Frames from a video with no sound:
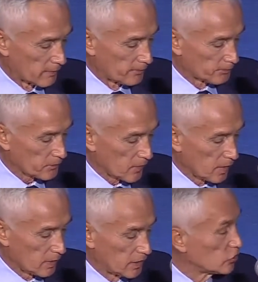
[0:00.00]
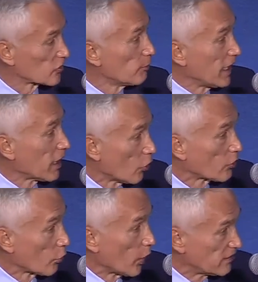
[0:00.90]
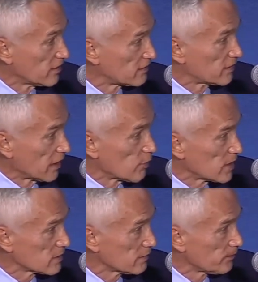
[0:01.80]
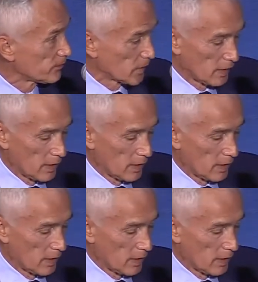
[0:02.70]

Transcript: um, he just made another racist statement.